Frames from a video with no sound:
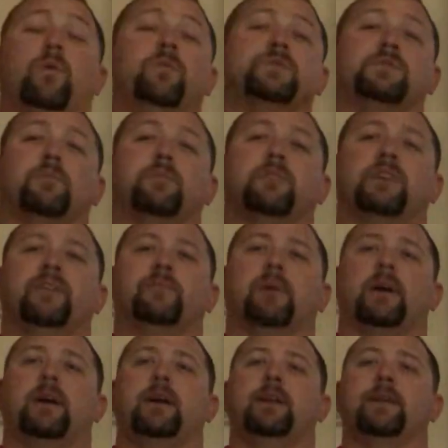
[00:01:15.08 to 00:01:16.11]
What was the belief
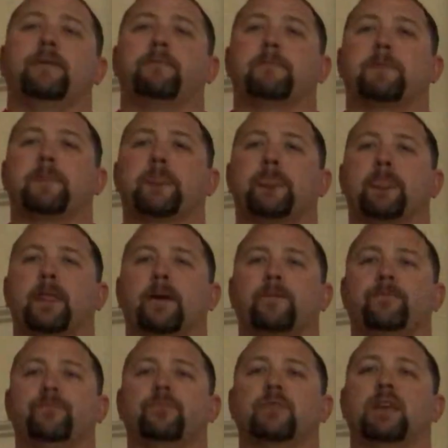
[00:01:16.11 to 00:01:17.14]
behind it?
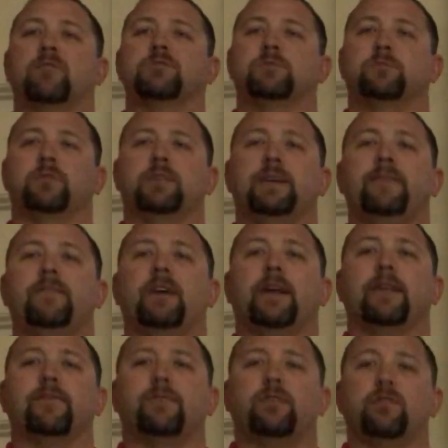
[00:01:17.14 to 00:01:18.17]
It was believed
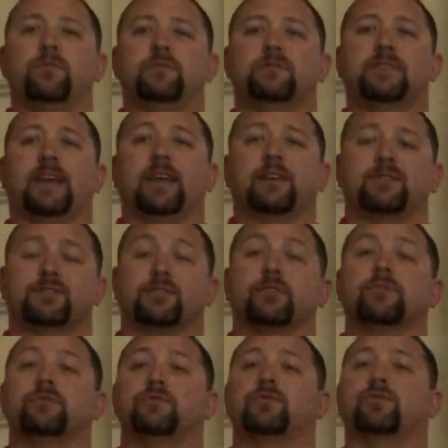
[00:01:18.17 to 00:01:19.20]
that if you take a
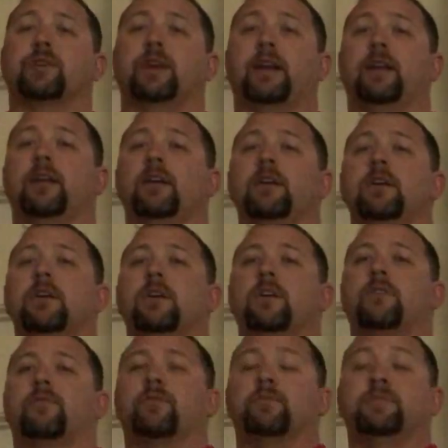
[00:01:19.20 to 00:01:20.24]
certain trait
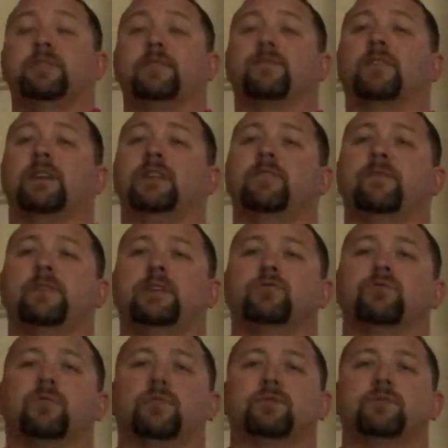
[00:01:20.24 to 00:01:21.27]
from different
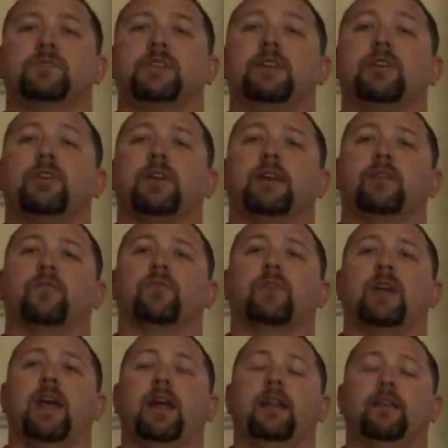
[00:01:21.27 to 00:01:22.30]
individuals, then you can
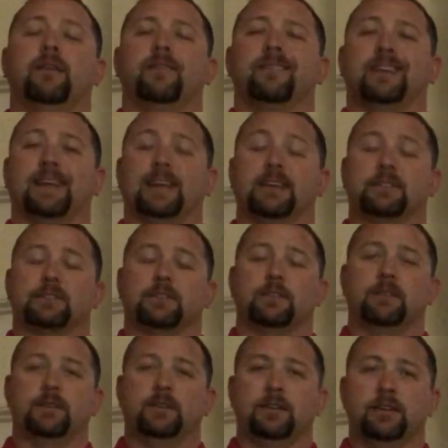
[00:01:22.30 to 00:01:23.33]
create, I
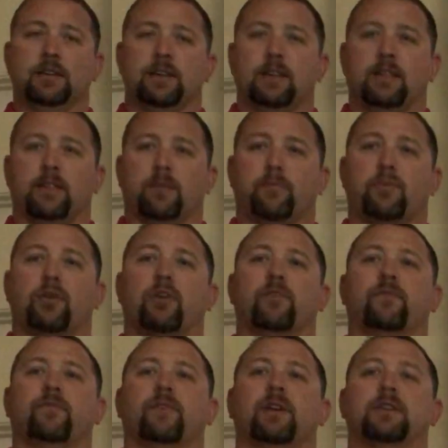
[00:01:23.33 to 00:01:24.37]
guess, the
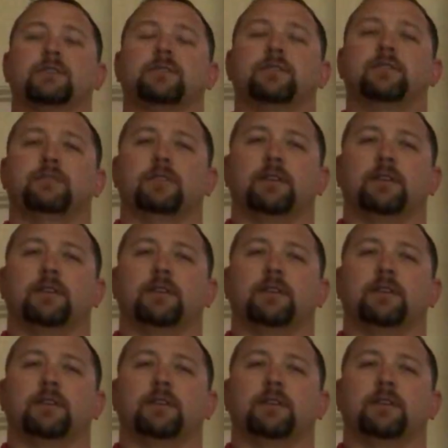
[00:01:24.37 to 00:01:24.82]
perfect,